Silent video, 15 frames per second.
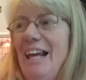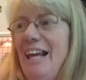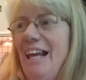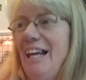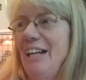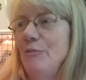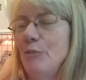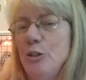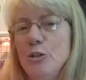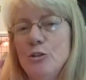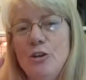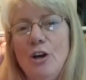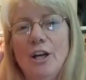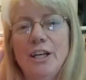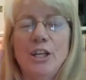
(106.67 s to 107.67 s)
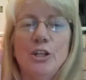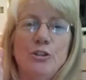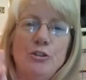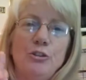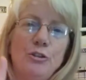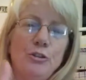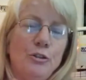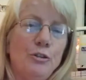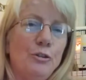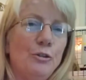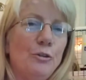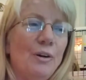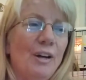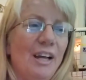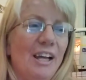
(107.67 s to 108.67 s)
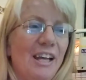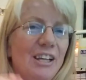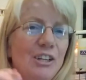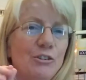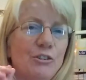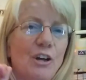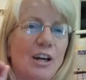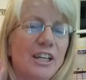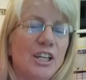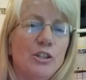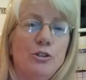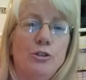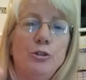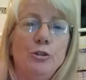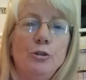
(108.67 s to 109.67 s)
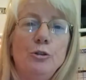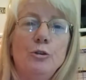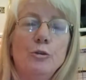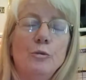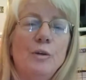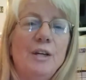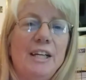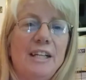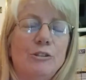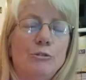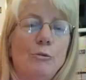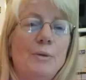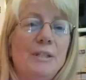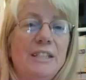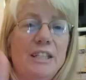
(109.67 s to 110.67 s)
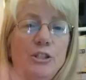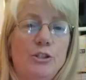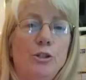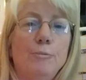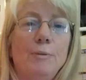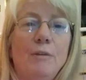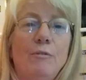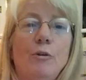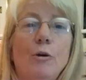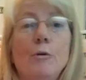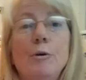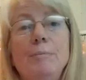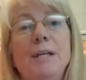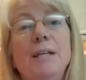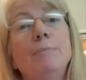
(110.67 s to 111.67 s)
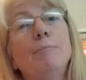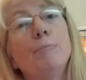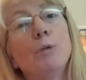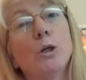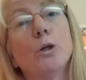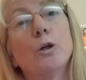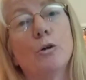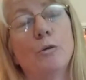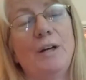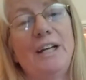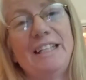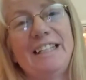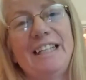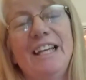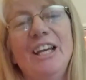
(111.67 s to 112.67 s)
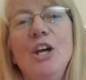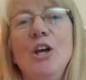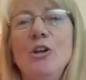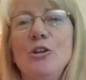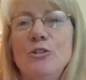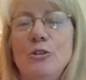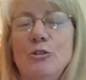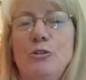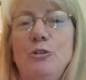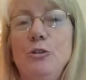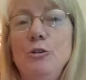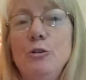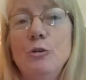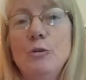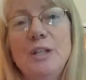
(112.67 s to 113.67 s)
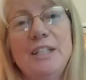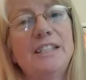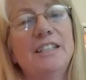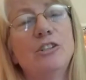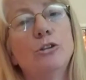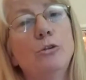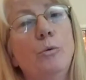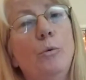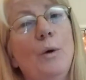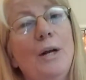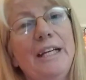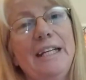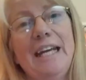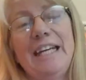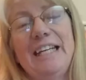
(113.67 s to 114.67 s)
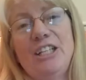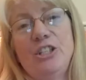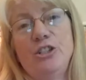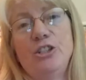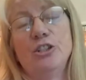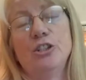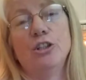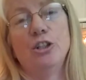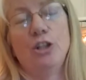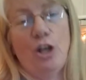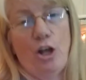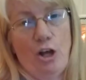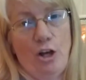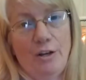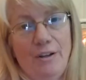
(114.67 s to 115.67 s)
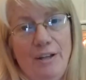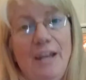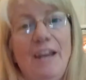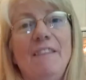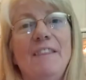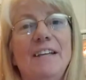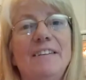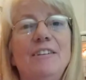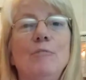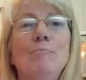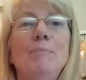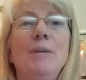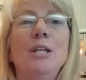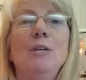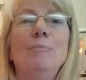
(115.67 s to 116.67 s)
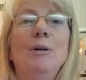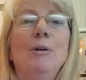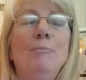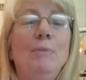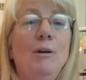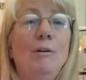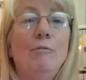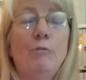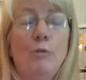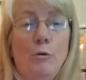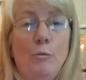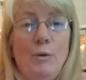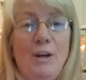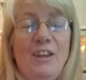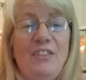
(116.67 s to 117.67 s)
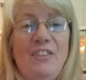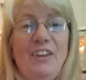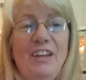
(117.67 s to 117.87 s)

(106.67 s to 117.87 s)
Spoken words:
And when you're talking 2, you're talking 2 grids. When we say a 2x4, we mean per grid. So 2 grids is 28 inches long. That's the minimum for width.